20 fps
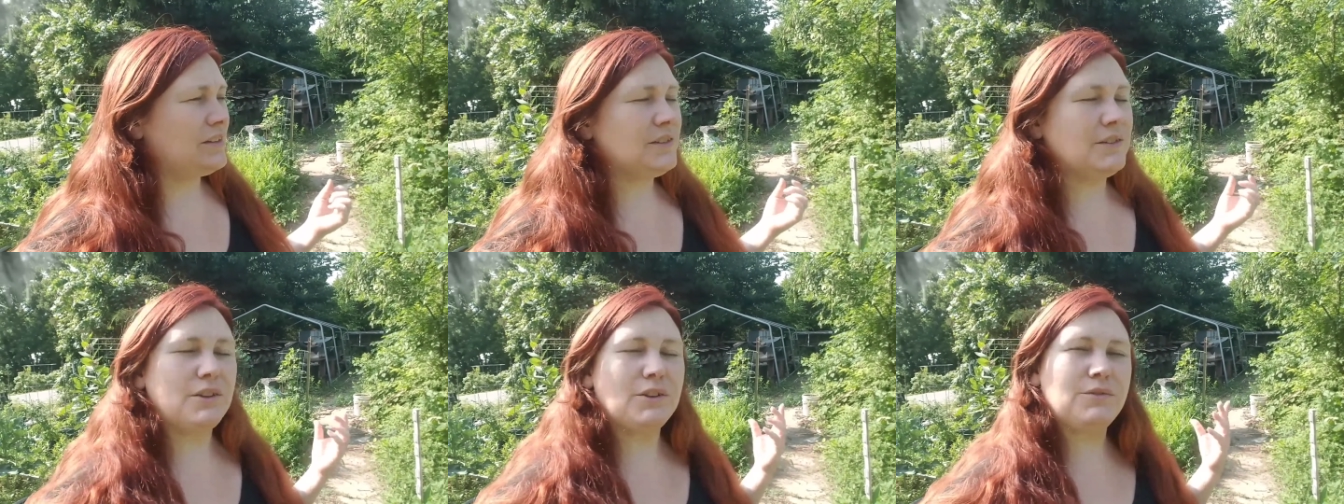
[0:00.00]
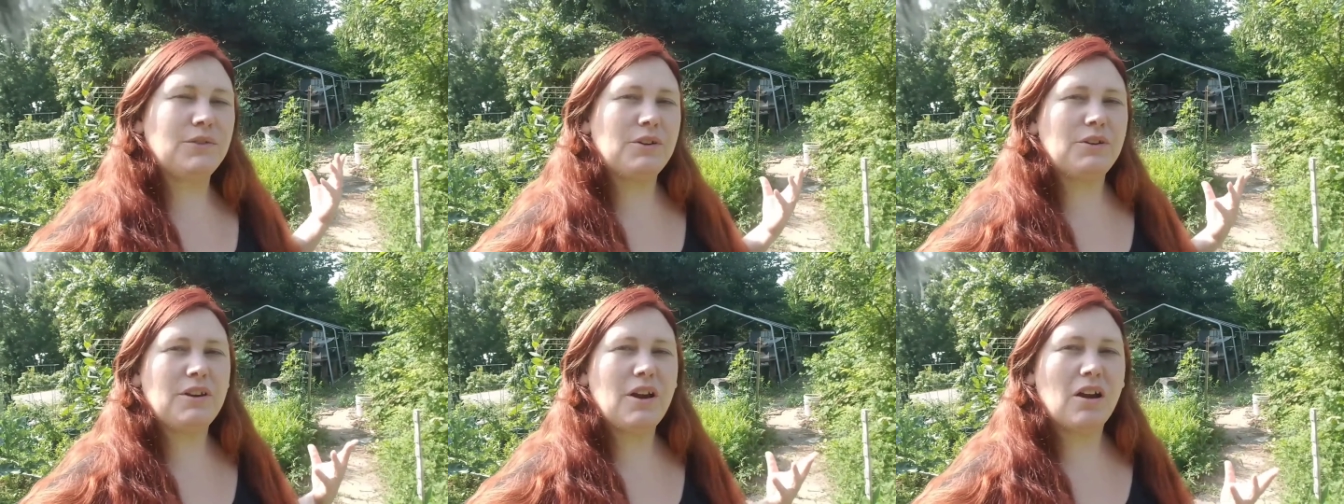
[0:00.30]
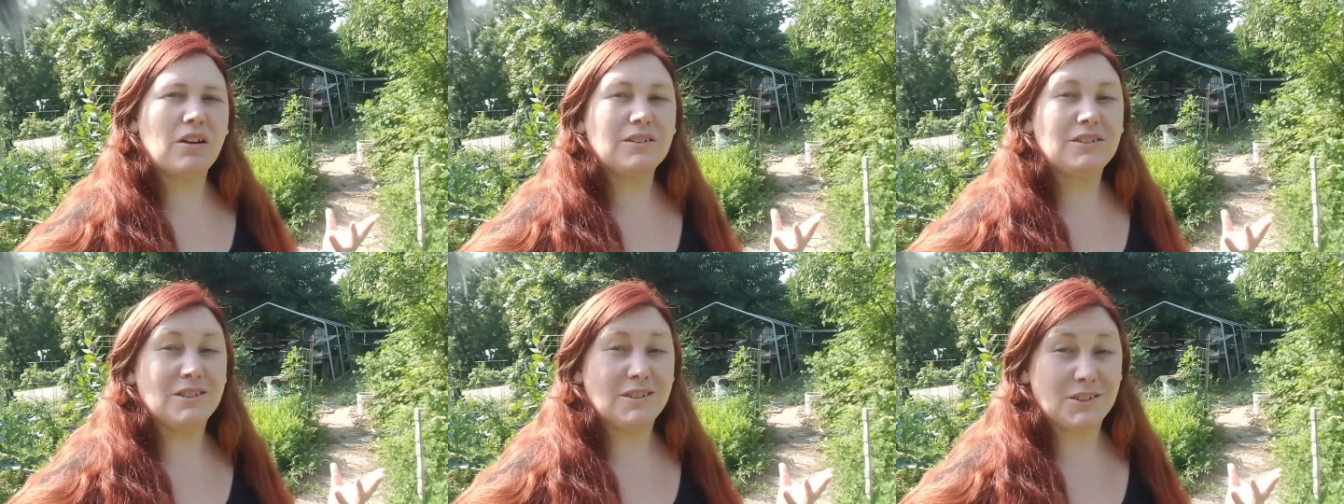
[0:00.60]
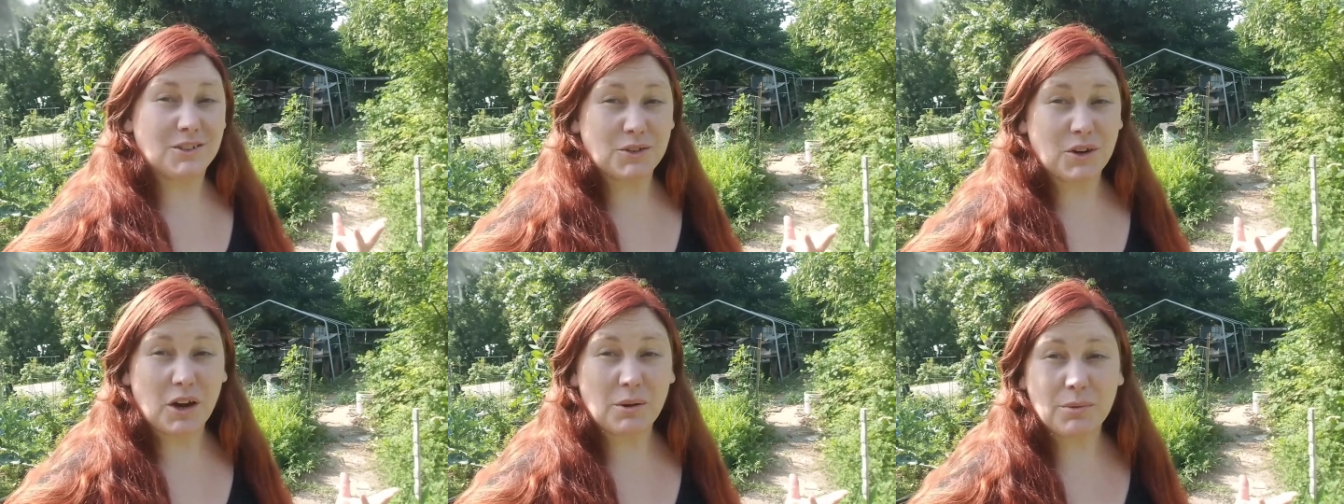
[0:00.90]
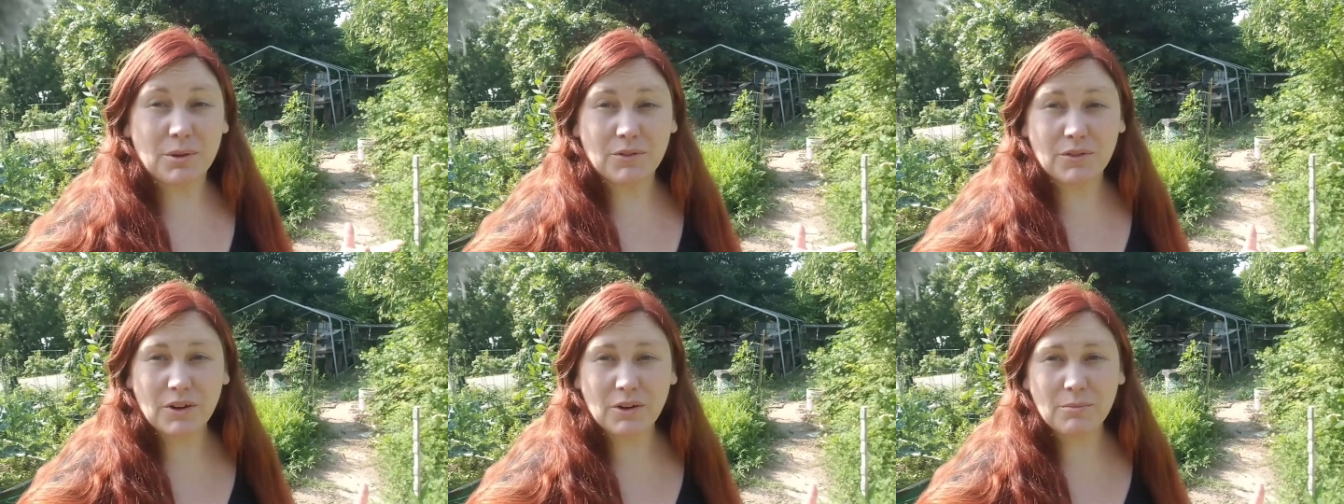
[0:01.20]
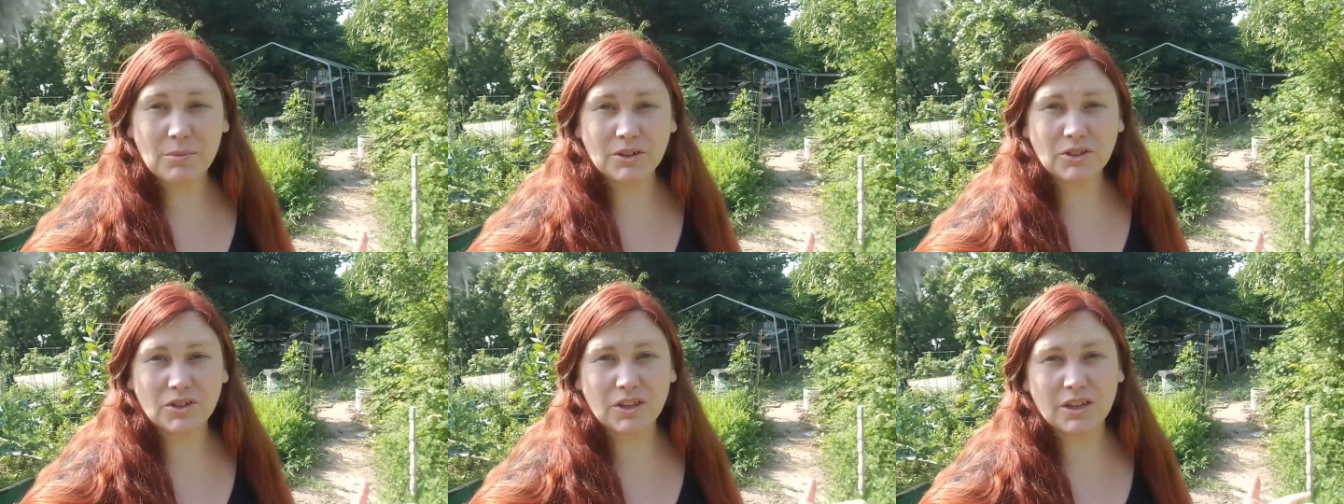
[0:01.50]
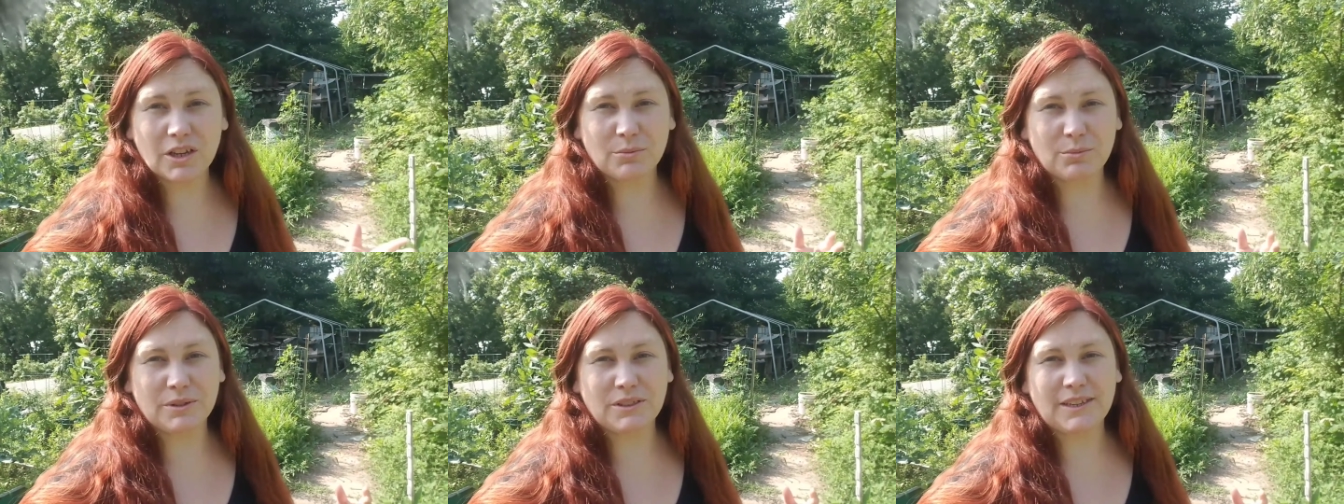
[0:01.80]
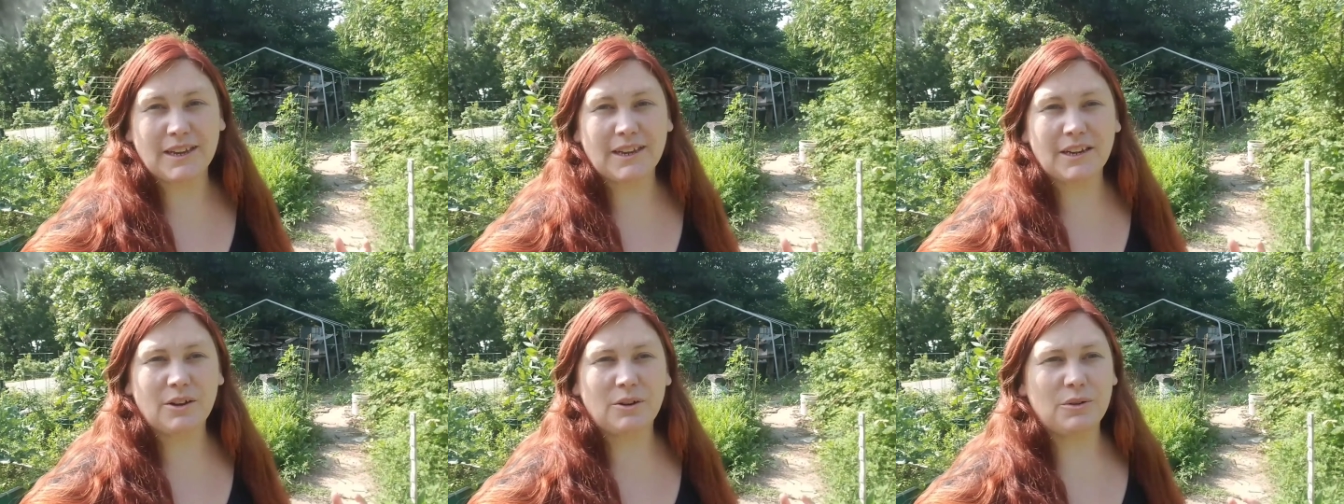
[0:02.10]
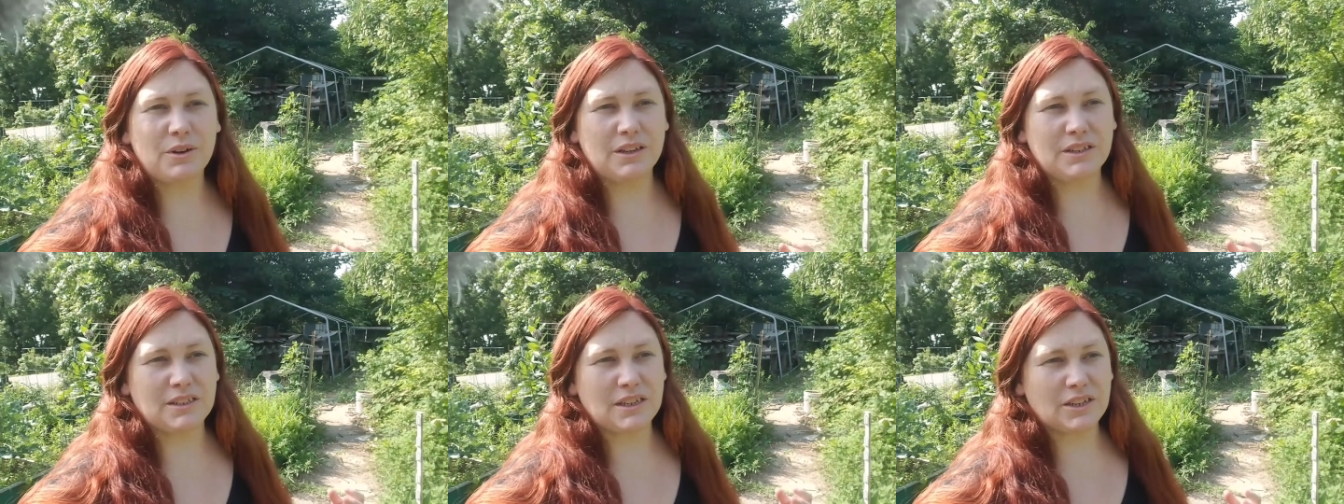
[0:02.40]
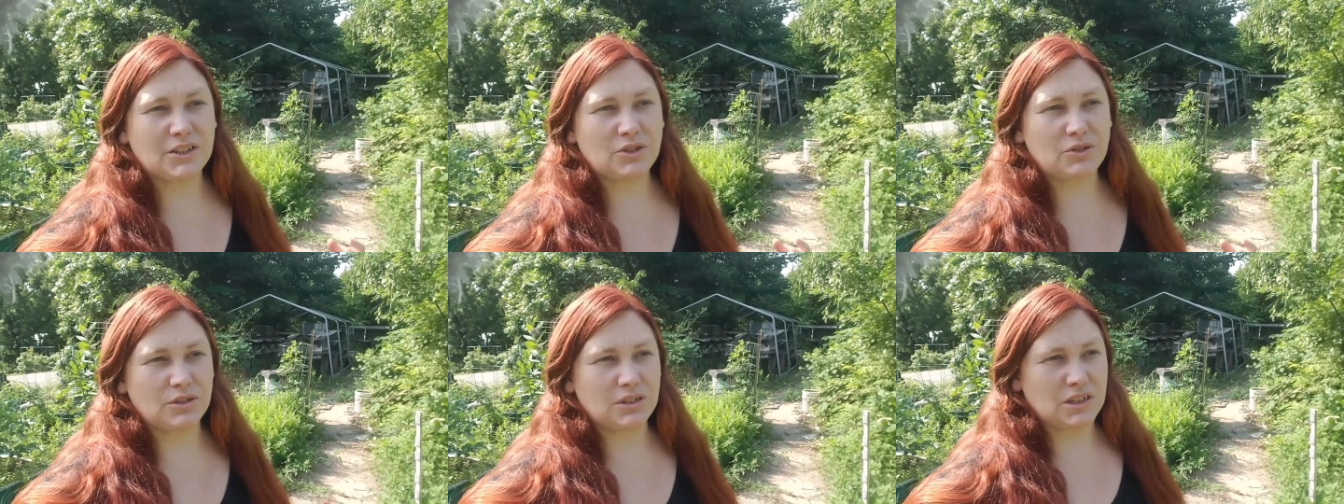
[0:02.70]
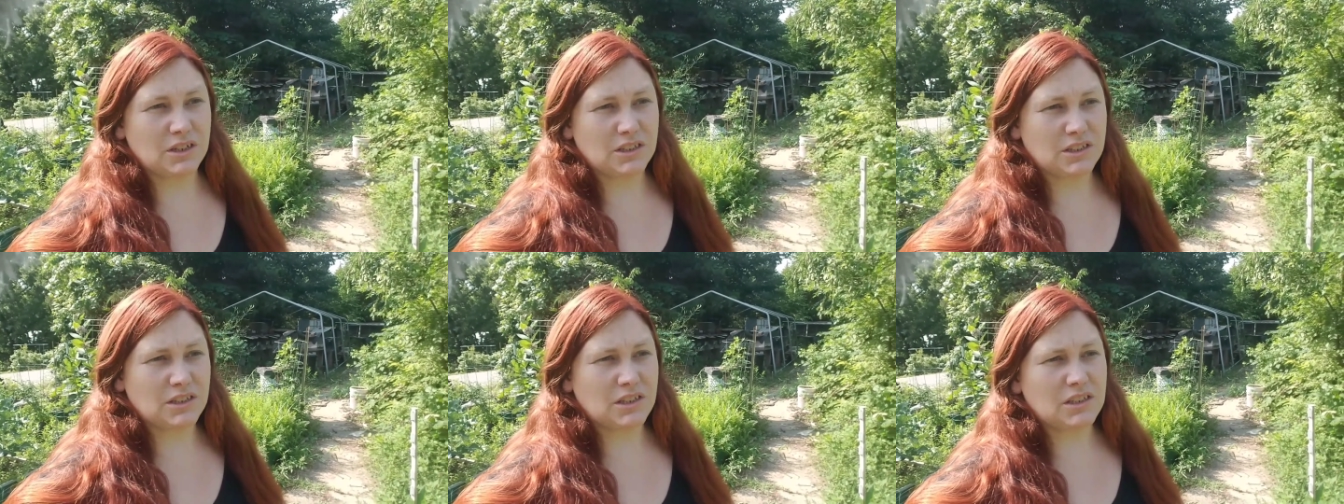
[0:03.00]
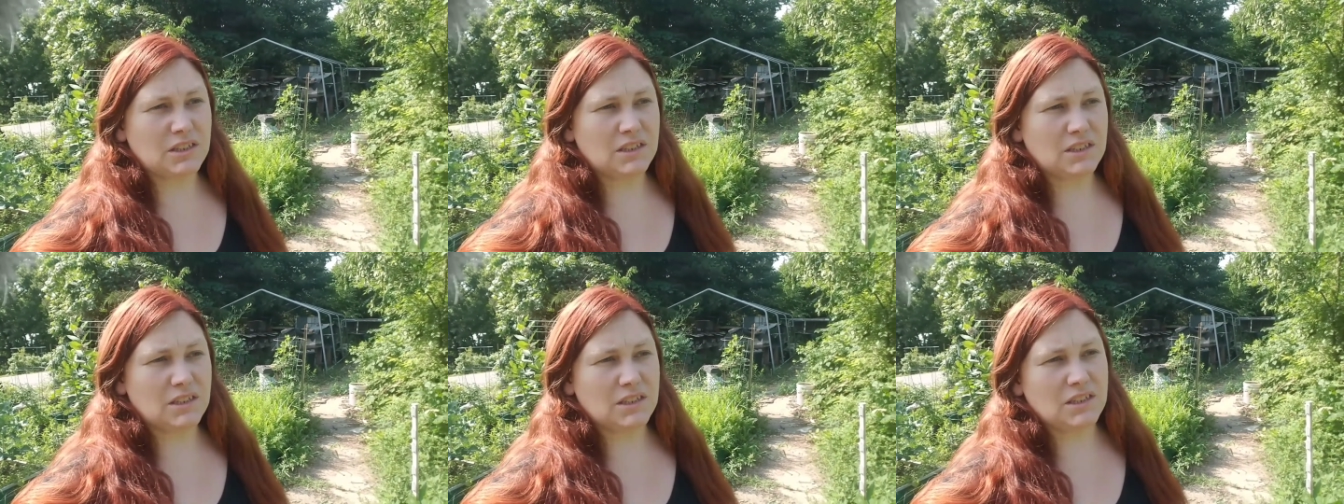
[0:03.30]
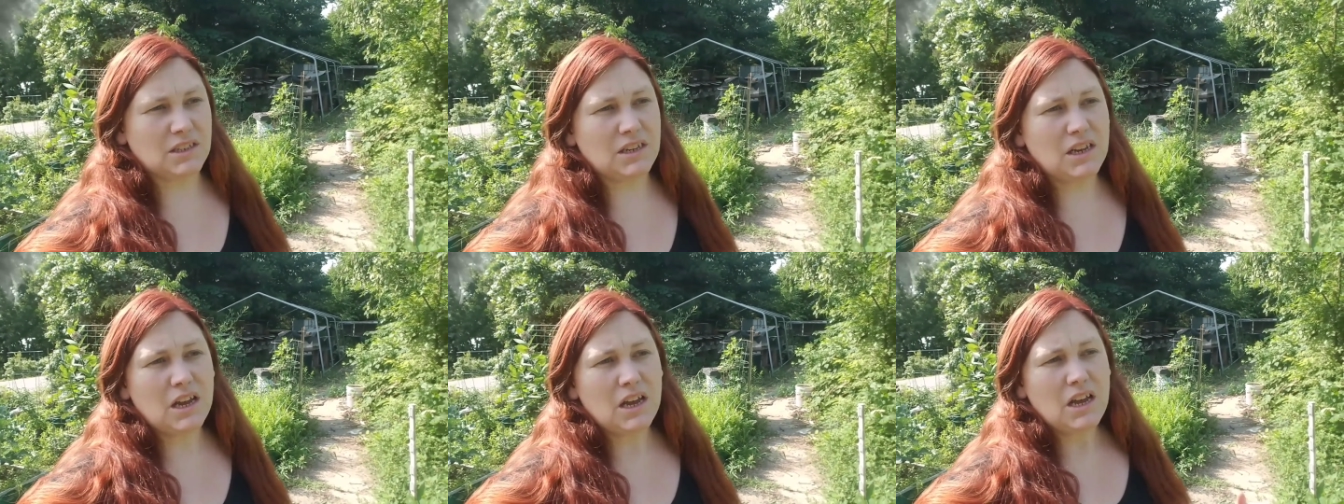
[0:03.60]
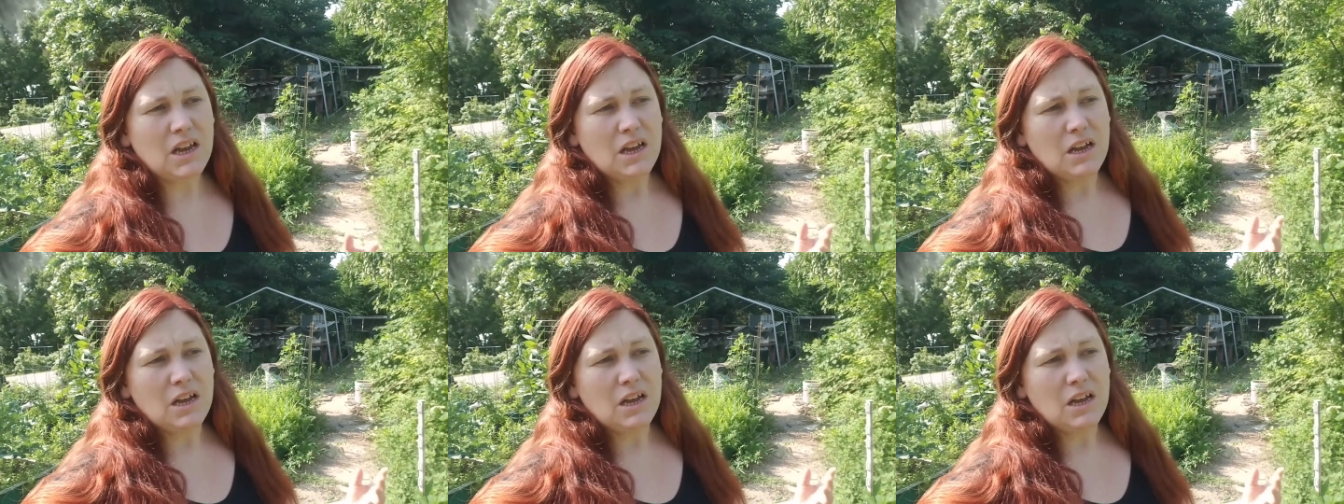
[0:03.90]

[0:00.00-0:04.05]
they're very hard to describe. They're very much like a potato in texture and consistency,